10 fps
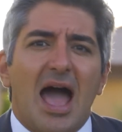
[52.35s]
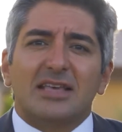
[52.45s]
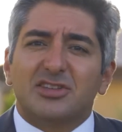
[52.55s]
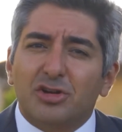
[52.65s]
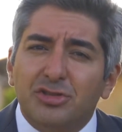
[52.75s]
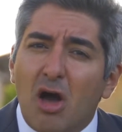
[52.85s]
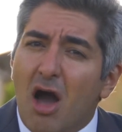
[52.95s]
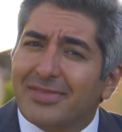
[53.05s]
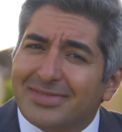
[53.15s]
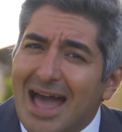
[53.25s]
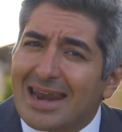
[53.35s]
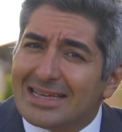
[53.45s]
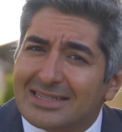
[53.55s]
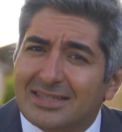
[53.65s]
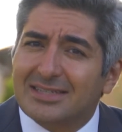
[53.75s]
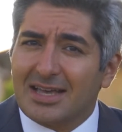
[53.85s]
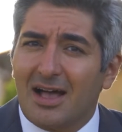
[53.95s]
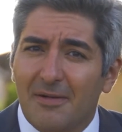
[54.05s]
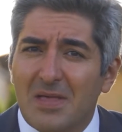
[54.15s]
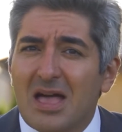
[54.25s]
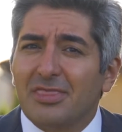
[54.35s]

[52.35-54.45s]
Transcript: as they're not that easy to sell.